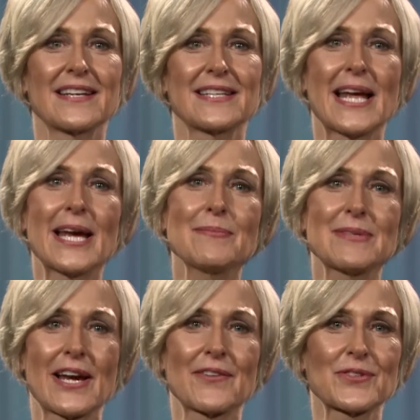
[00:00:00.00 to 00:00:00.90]
Named
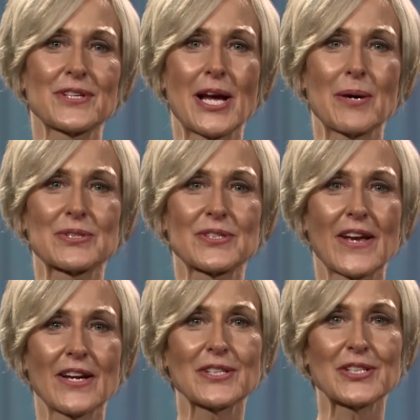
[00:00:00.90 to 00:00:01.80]
after NAILBA's
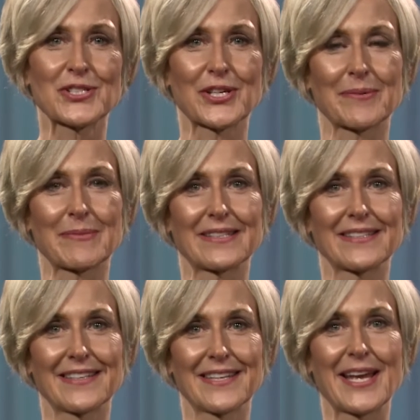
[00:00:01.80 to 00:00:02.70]
founding chairman,
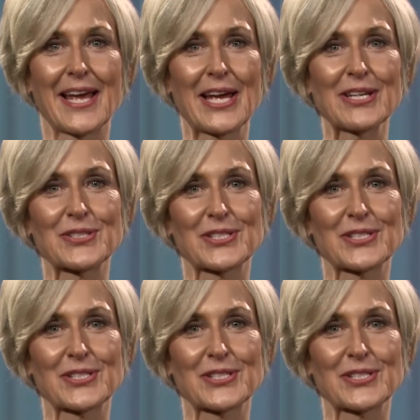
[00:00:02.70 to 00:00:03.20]
H.